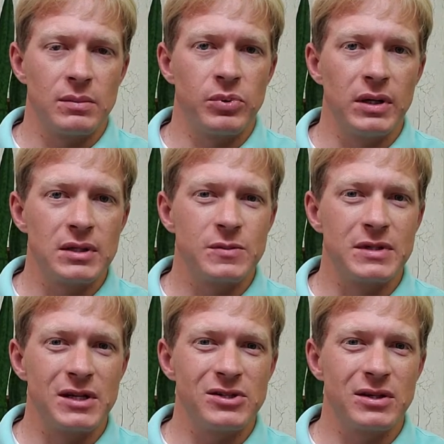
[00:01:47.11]

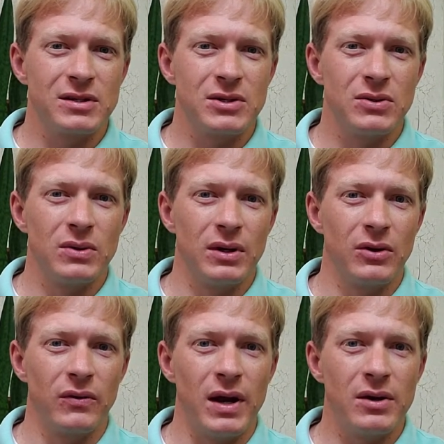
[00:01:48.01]
predisposition to
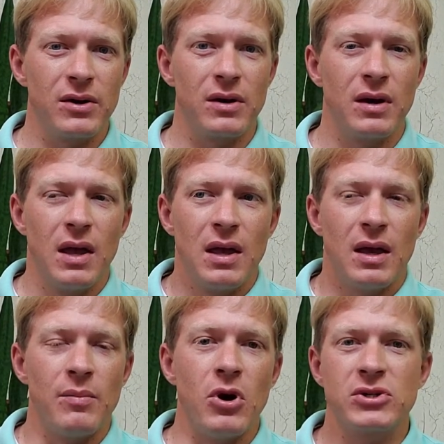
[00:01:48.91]
greater
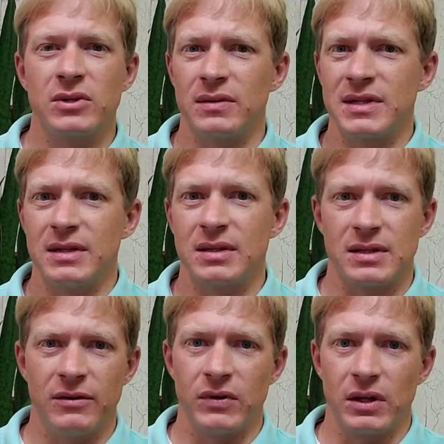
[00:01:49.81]
emotional
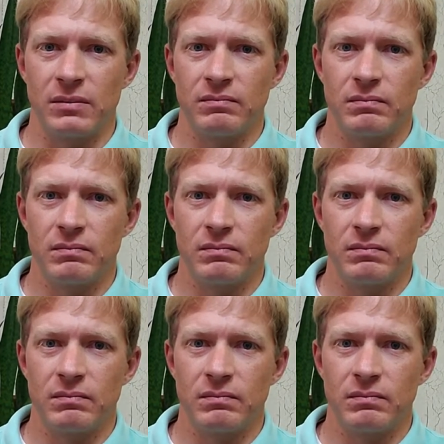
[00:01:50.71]
sensitivity.